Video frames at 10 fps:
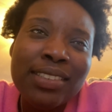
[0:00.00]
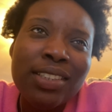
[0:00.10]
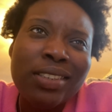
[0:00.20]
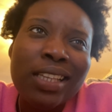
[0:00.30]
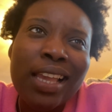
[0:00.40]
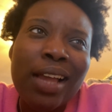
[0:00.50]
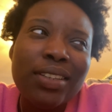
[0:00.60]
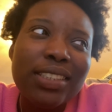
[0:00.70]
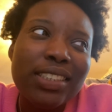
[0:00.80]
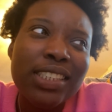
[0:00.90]
So I was like, how
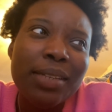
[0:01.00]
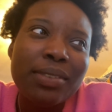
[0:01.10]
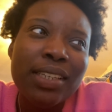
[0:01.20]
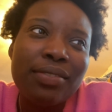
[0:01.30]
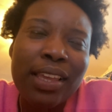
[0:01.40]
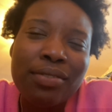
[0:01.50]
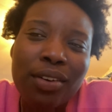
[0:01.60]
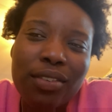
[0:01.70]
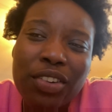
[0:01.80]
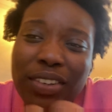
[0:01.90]
is it shipped if they've
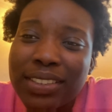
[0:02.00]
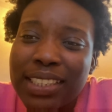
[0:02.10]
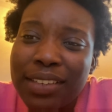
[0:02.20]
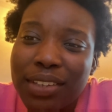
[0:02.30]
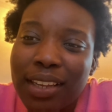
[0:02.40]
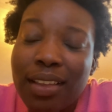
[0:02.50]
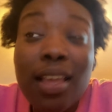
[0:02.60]
not received it?